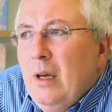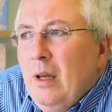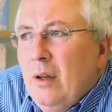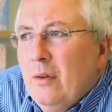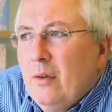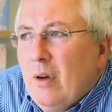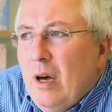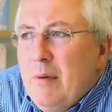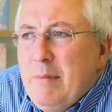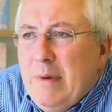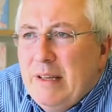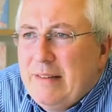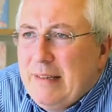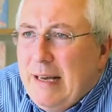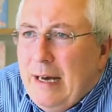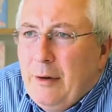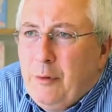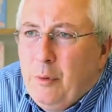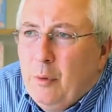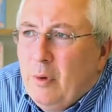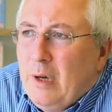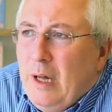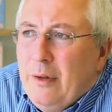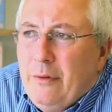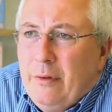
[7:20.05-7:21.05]
So I miss out
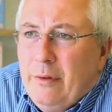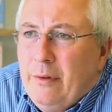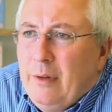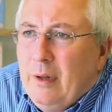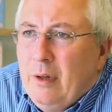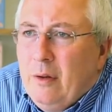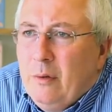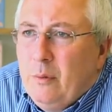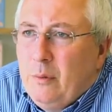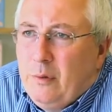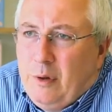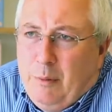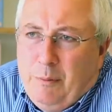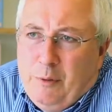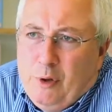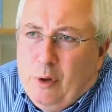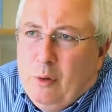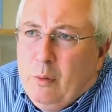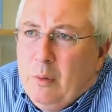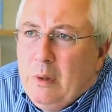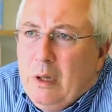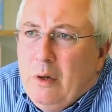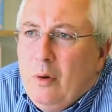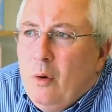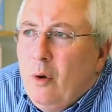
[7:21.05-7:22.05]
all kinds of things, which I'm sure
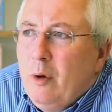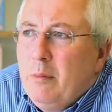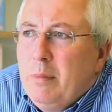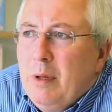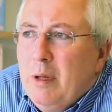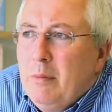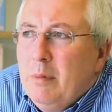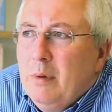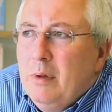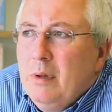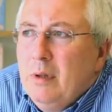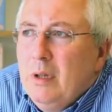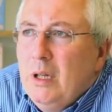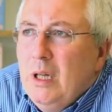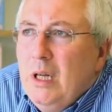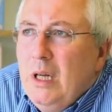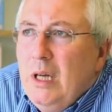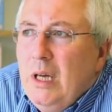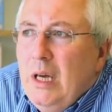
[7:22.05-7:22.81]
will annoy people.